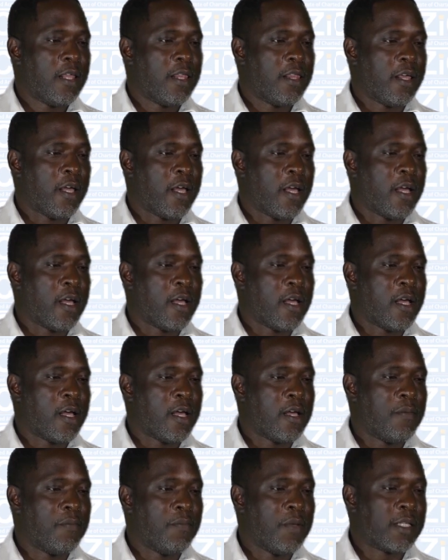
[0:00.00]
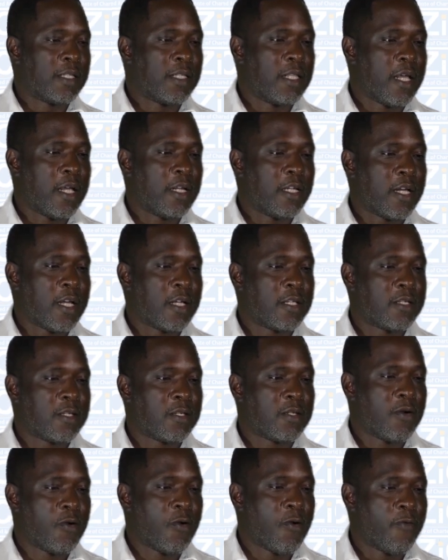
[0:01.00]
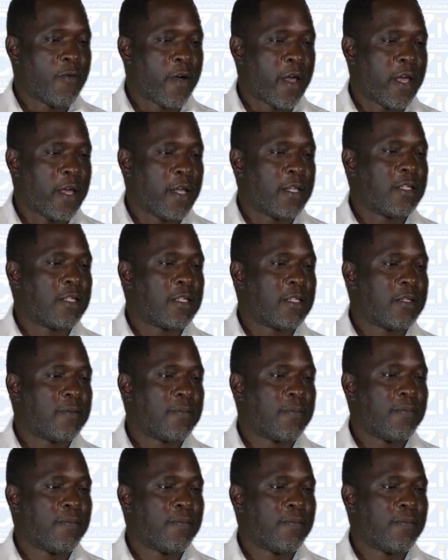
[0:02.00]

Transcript: the miscellaneous overheads.